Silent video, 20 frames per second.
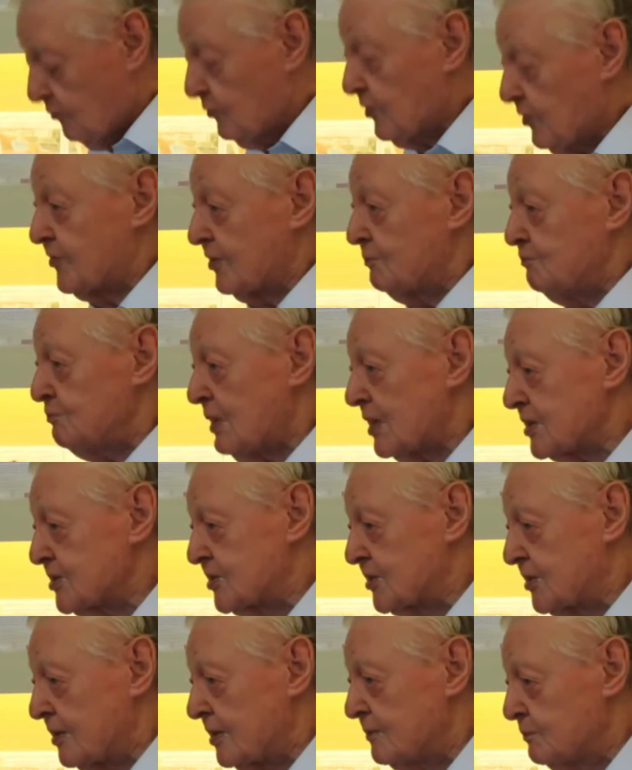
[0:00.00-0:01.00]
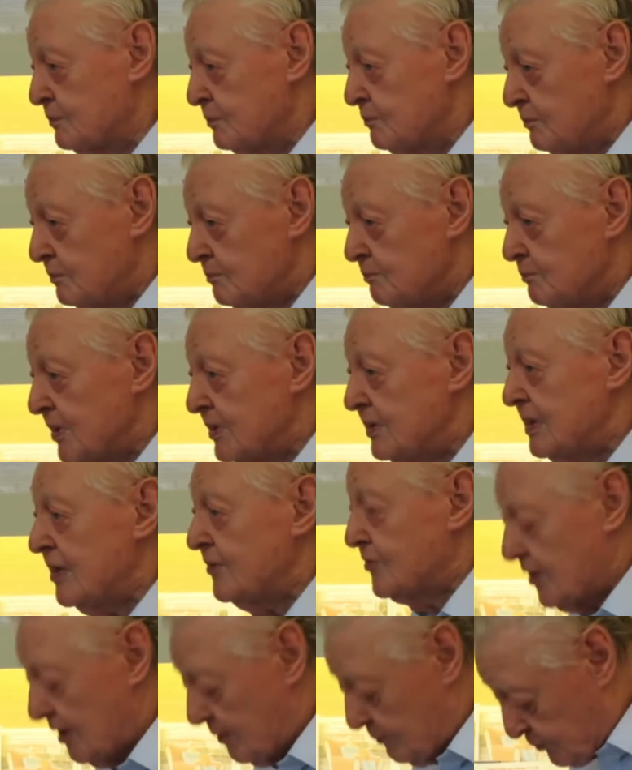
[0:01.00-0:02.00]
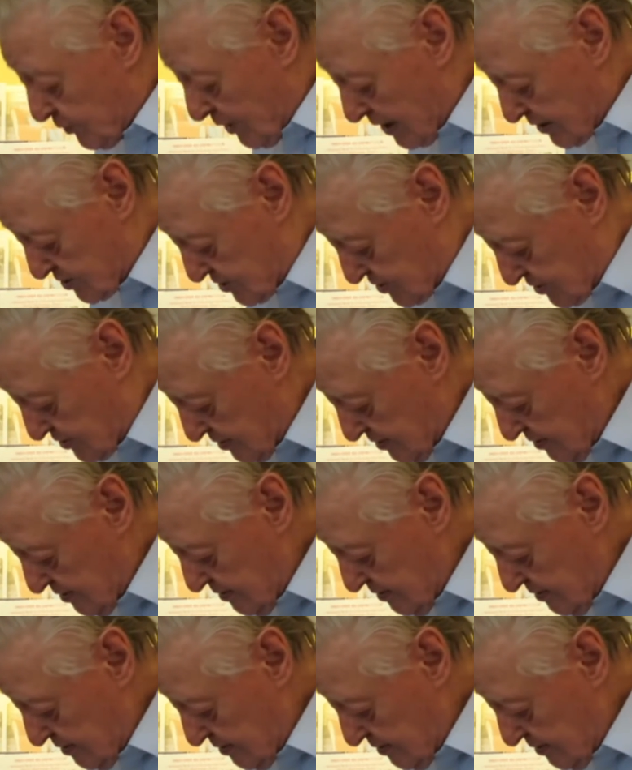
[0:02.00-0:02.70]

with the musket beneath her breast.